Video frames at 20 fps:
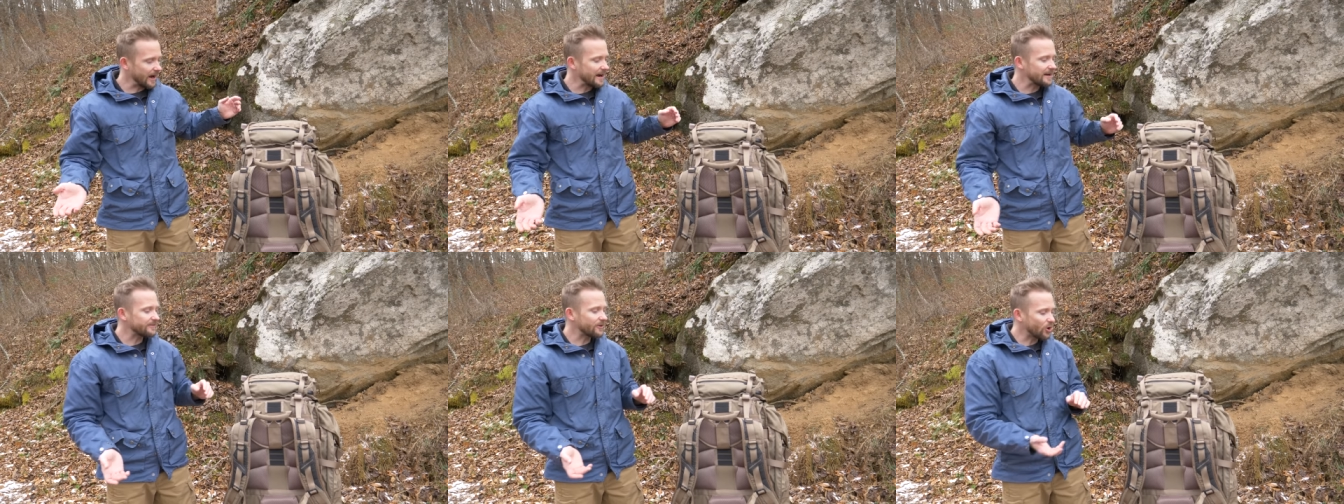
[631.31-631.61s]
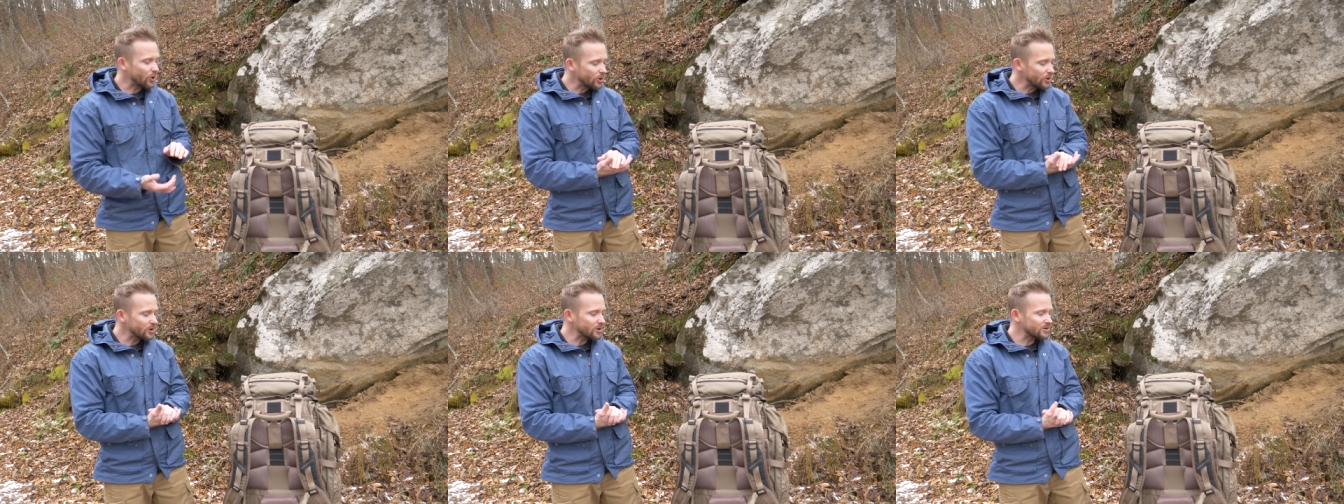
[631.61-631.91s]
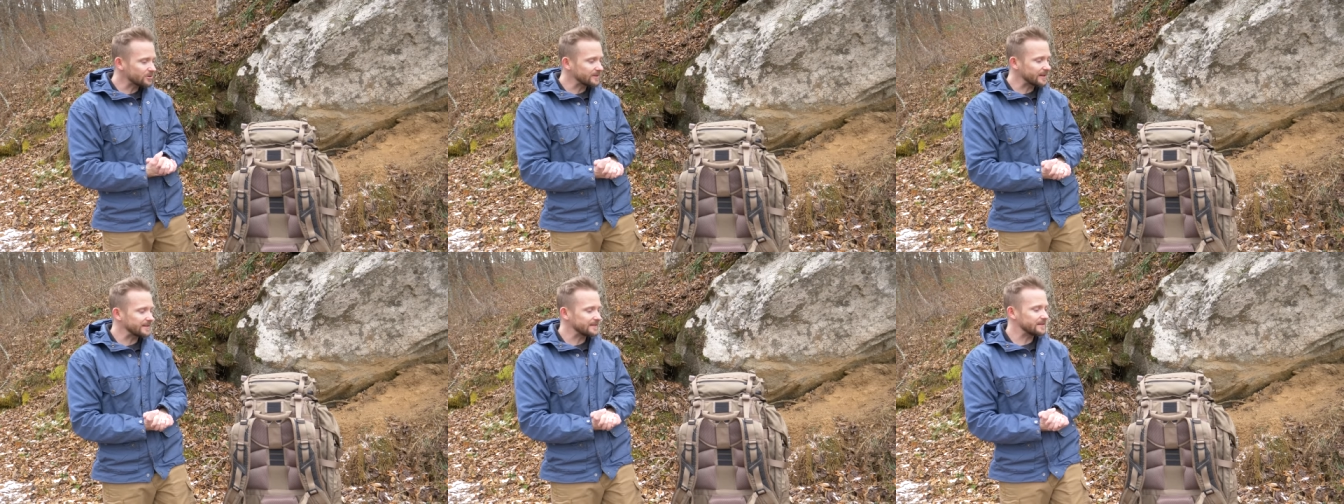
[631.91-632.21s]
I've
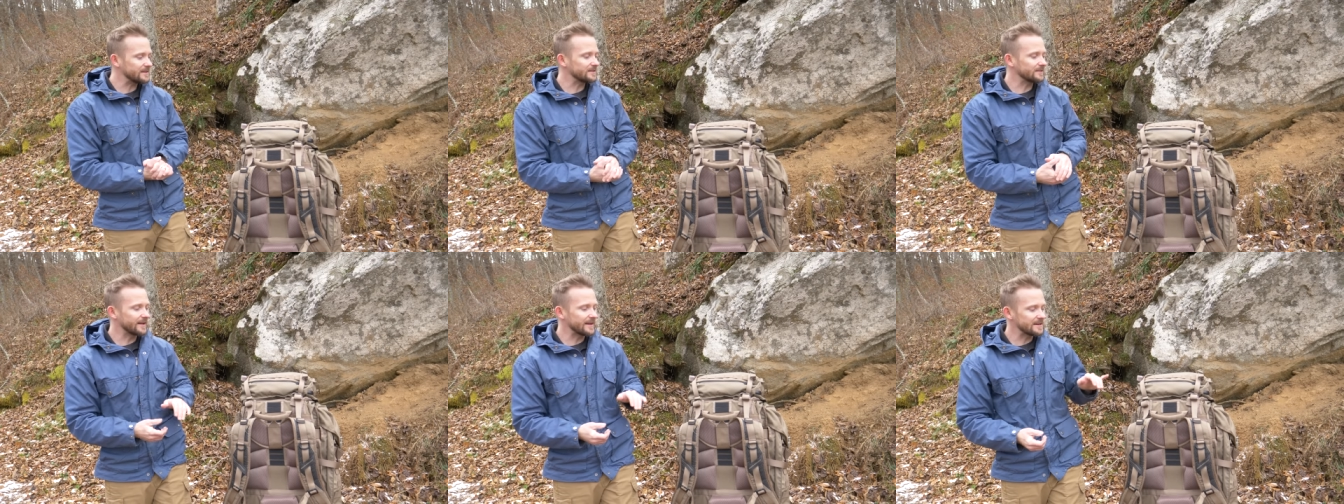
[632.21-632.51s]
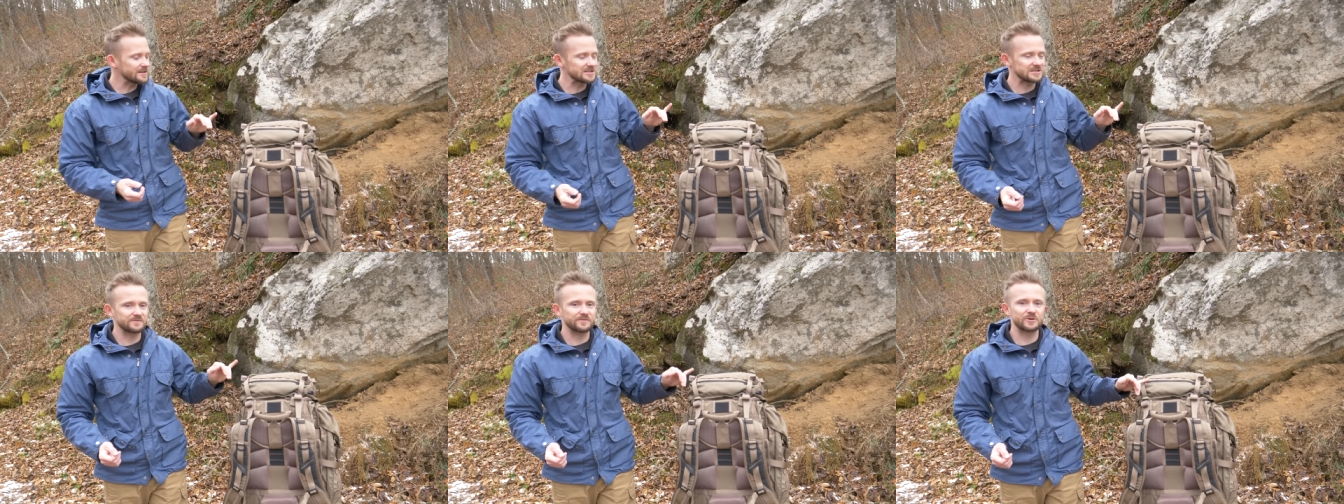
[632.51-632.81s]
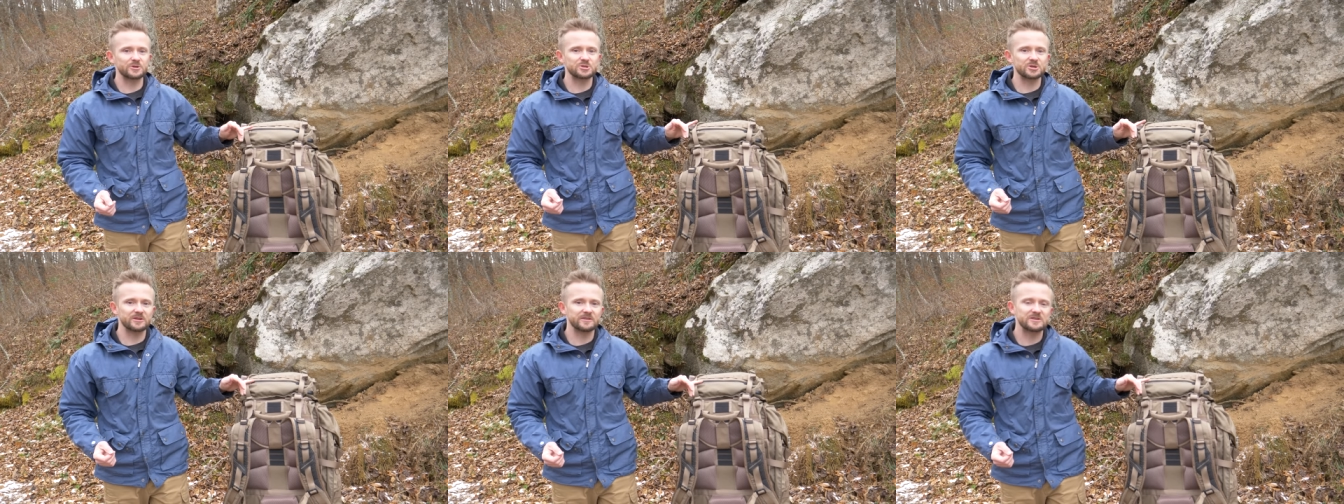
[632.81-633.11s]
heard that the latest
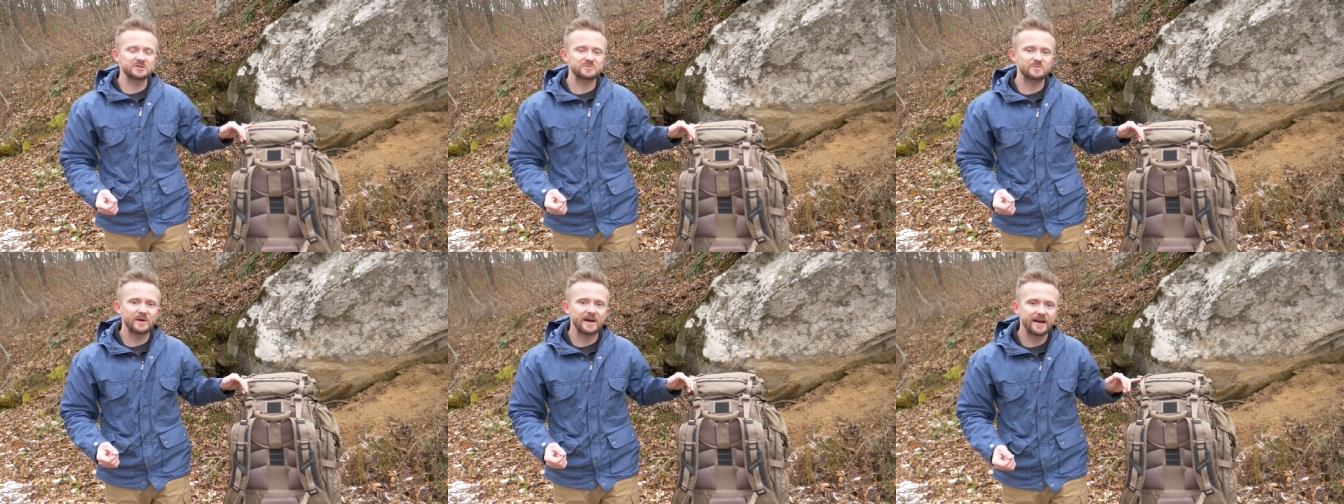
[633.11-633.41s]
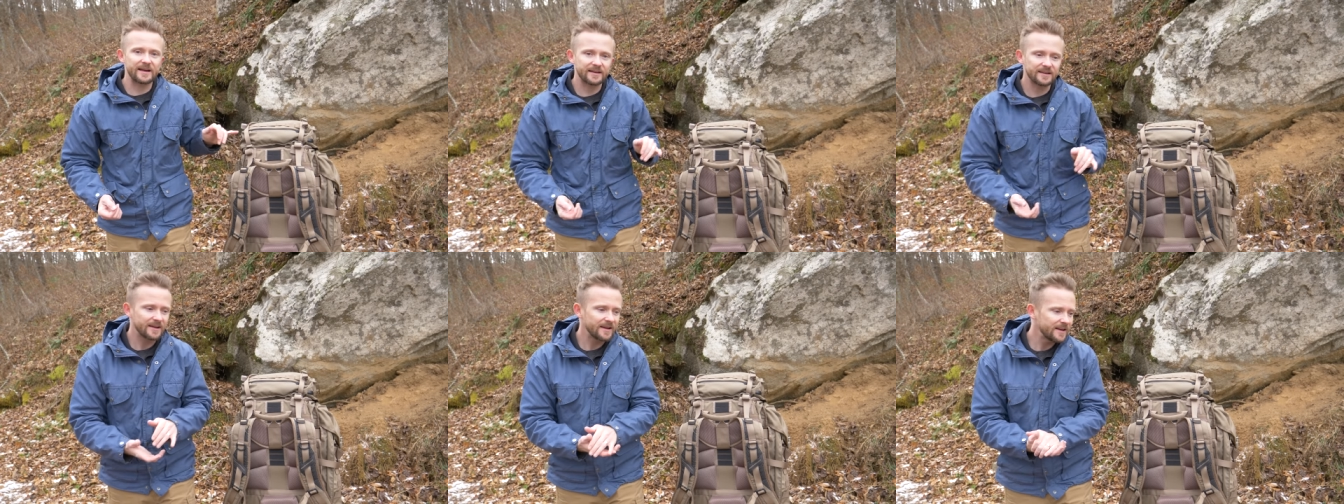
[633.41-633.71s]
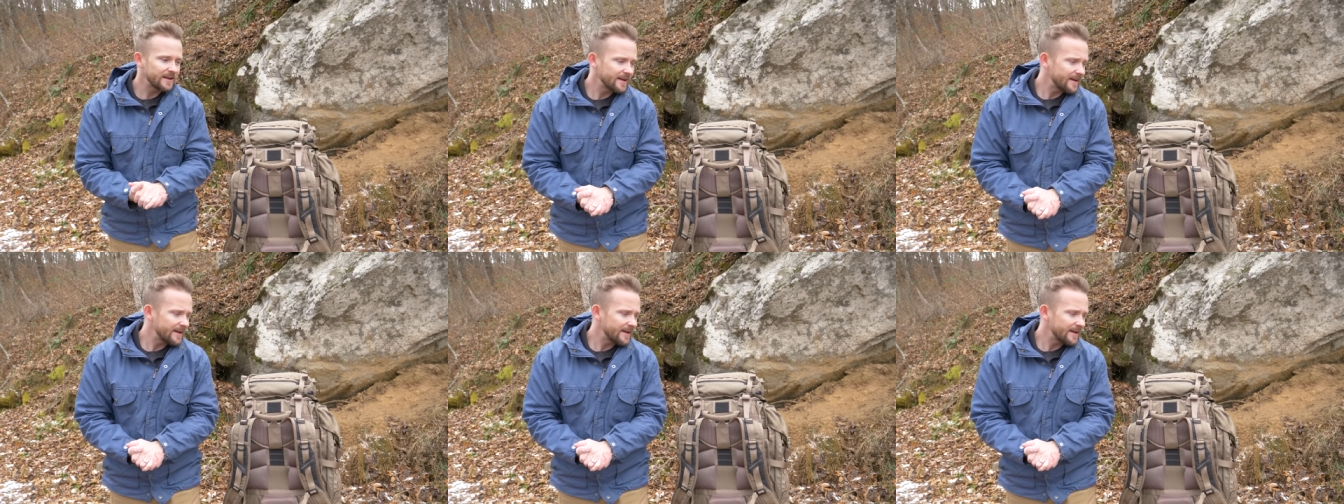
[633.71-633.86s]
version of this pack